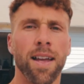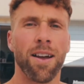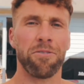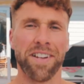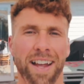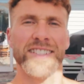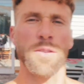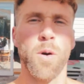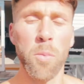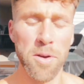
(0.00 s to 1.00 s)
Alrighty guys,
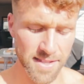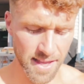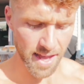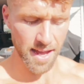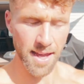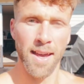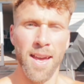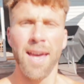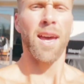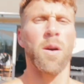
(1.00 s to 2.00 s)
so we're almost there.
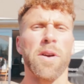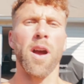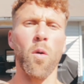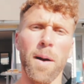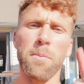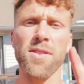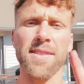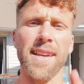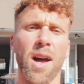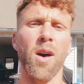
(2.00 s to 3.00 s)
We got one more
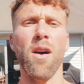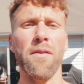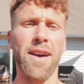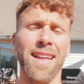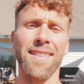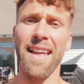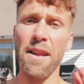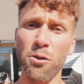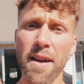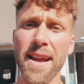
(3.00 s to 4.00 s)
set of
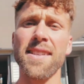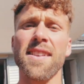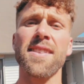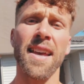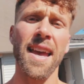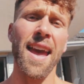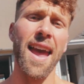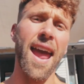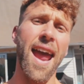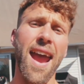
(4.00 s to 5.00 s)
lateral raises
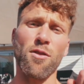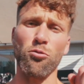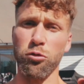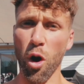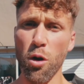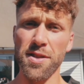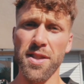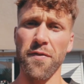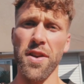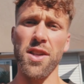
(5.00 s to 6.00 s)
and rows
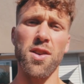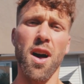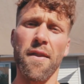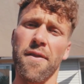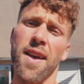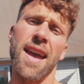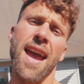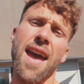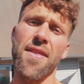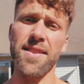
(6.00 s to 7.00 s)
to finish off,
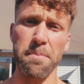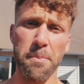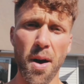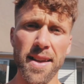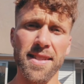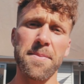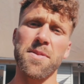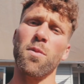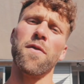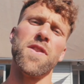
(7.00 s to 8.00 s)
and then some biceps,
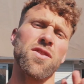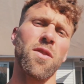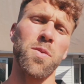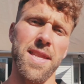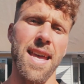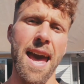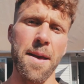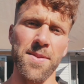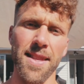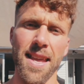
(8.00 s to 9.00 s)
and we'll finish off with the
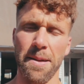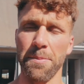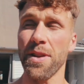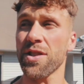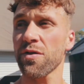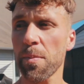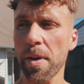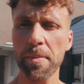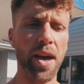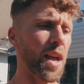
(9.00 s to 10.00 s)
abs at the end. But just
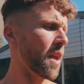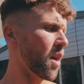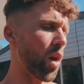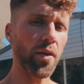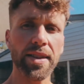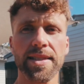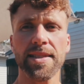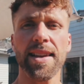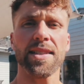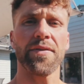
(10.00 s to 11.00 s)
remember, on these
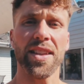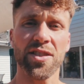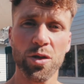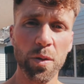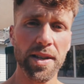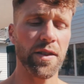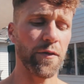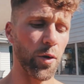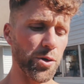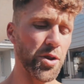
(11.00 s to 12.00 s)
sets, if they're too easy
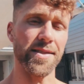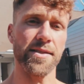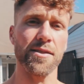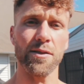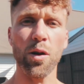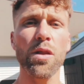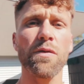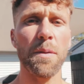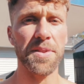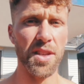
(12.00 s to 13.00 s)
for you, you can slow the
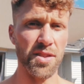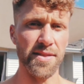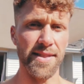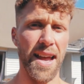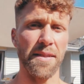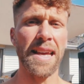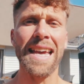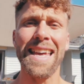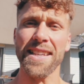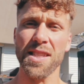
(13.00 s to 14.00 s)
repetitions down,
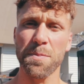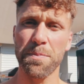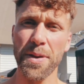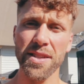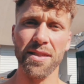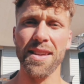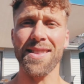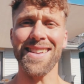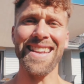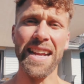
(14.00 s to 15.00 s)
especially
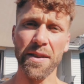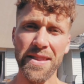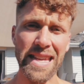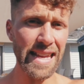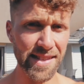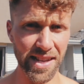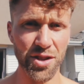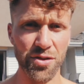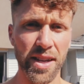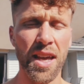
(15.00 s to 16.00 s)
the negative, the
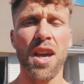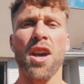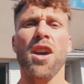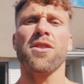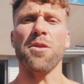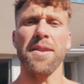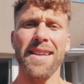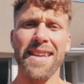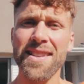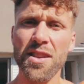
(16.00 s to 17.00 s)
eccentric. So
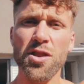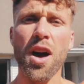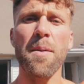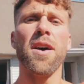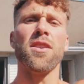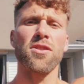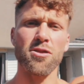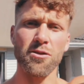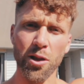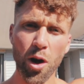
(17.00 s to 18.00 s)
get to the top,
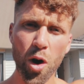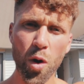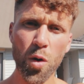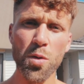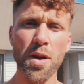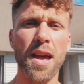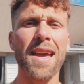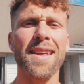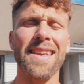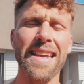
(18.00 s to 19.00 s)
slow
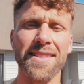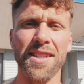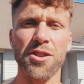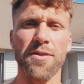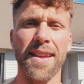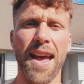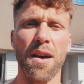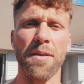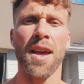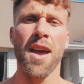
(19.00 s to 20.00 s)
the eccentric
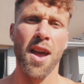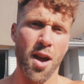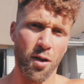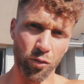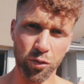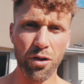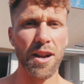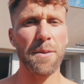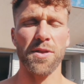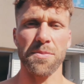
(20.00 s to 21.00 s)
down,
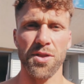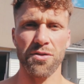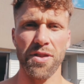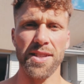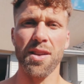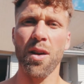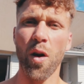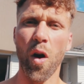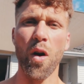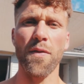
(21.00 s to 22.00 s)
really put some stress
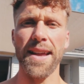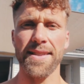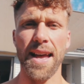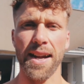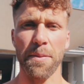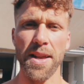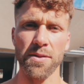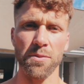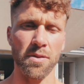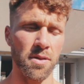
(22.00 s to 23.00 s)
on that target muscle.